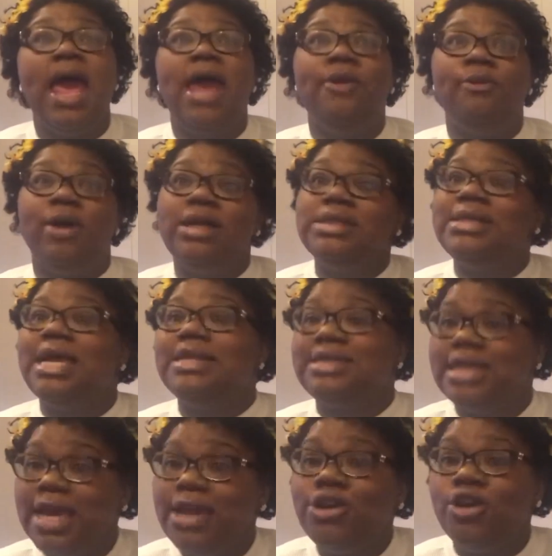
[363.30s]
And once
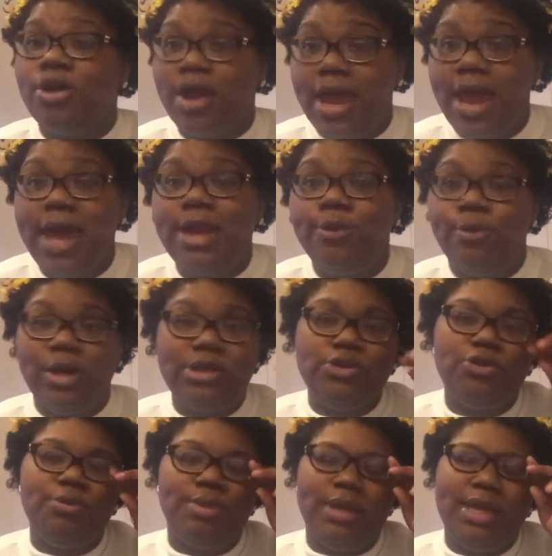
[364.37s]
that's in your head and
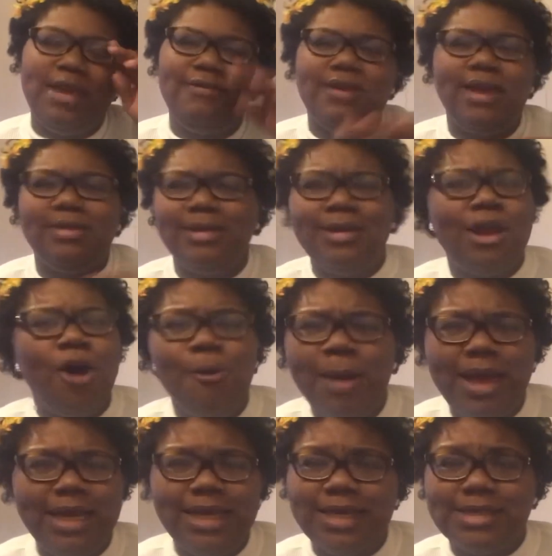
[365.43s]
once you believe that, then
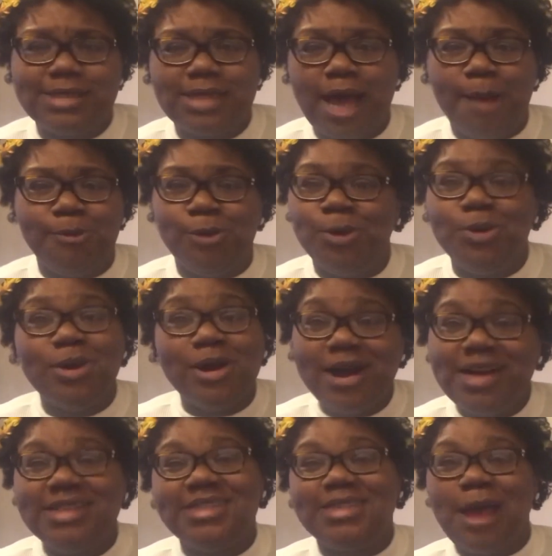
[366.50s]
nobody can stop you. You're
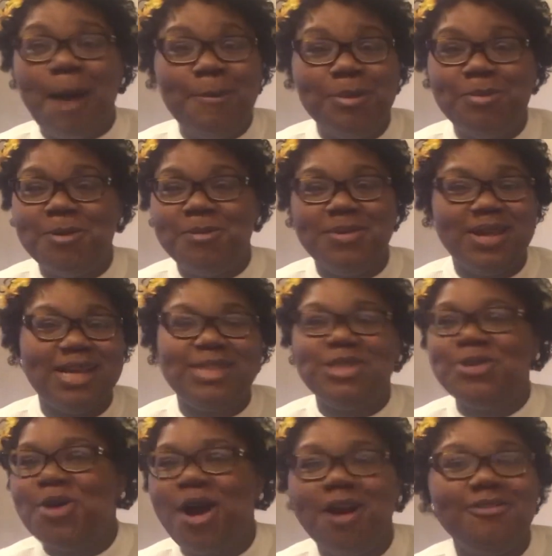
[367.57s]
unstoppable
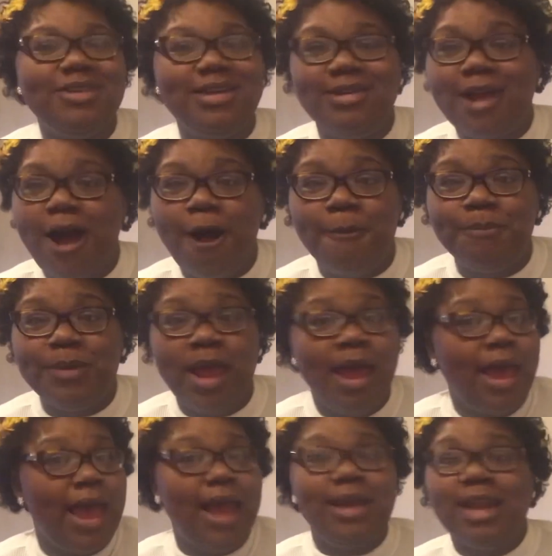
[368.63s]
because you already know.
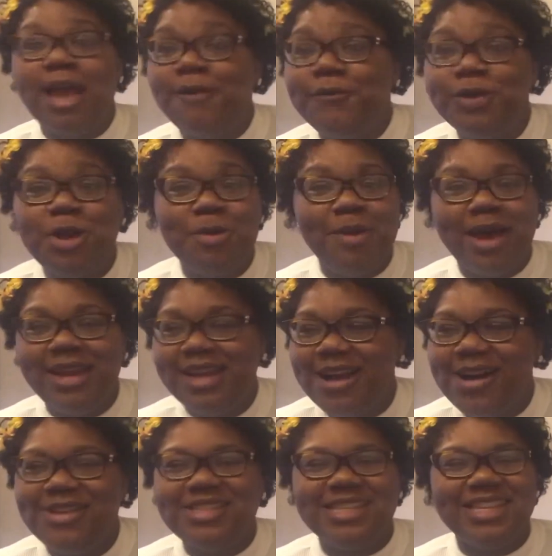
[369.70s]
Ain't nothing nobody
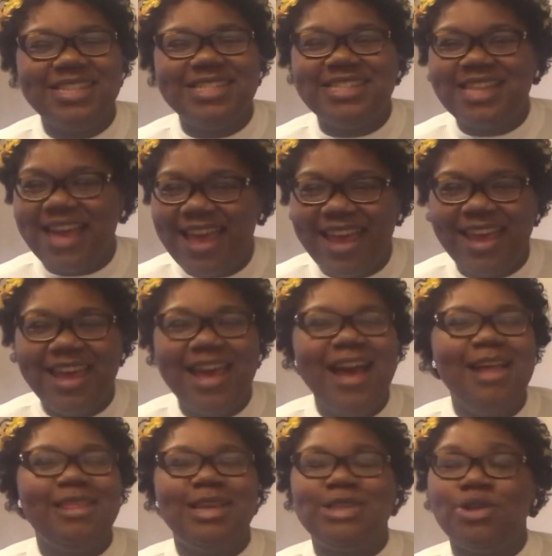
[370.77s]
else can say
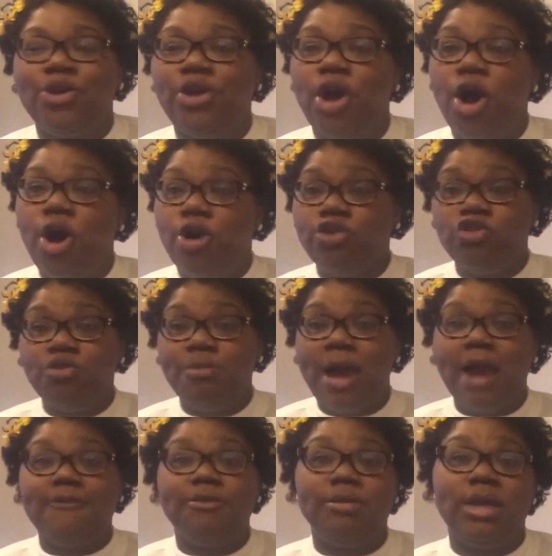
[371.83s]
that's going to hold you
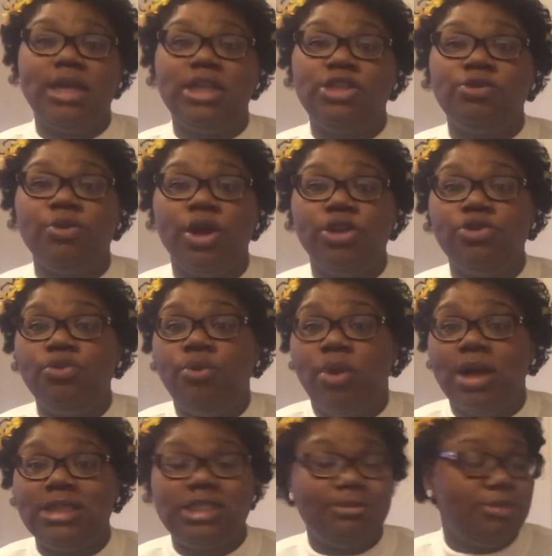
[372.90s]
back from getting to where you
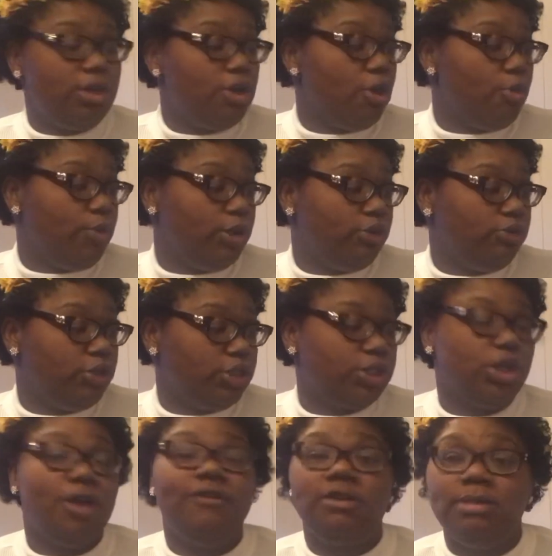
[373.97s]
want to be or where you
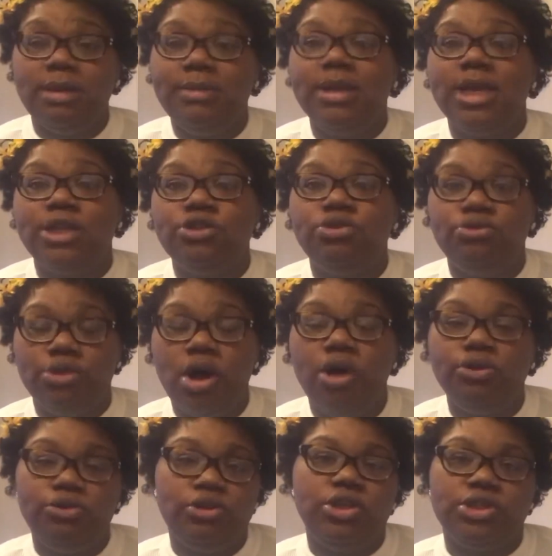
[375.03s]
deserve to be because you know
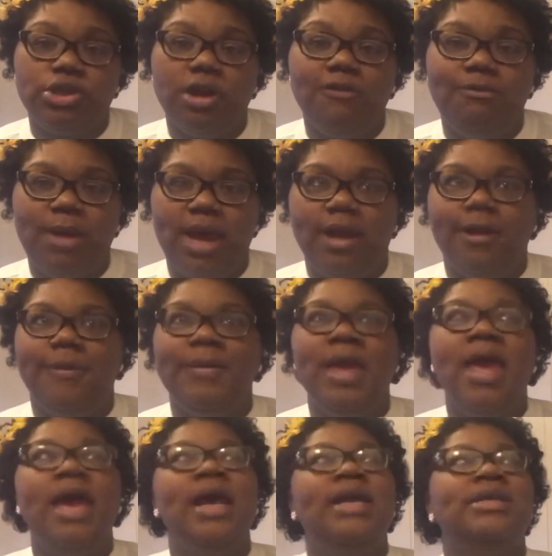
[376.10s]
you deserve better.
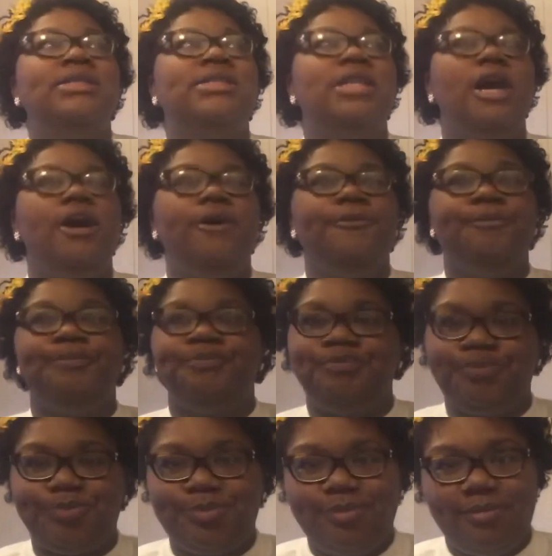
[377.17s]
So,
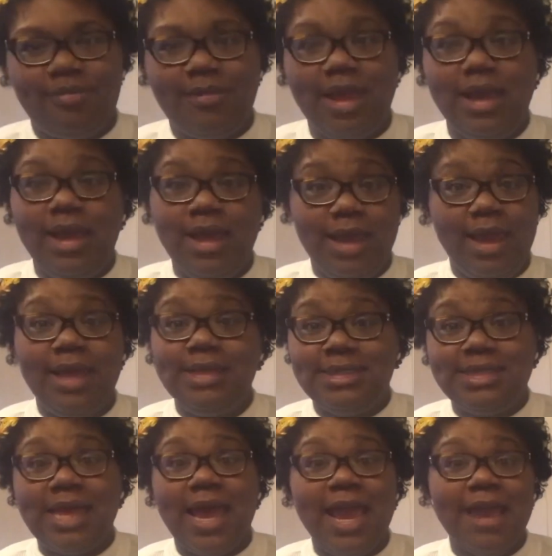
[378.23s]
and
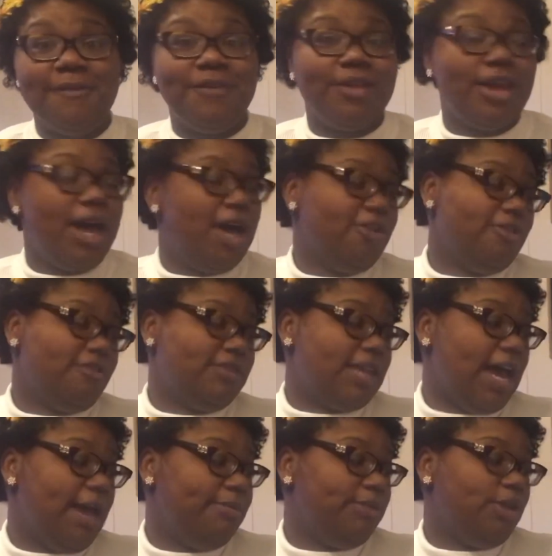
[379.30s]
saying for the hundredth
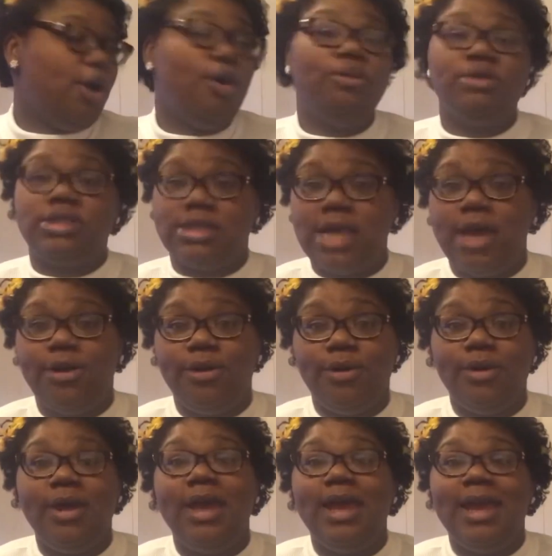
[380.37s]
time, don't settle.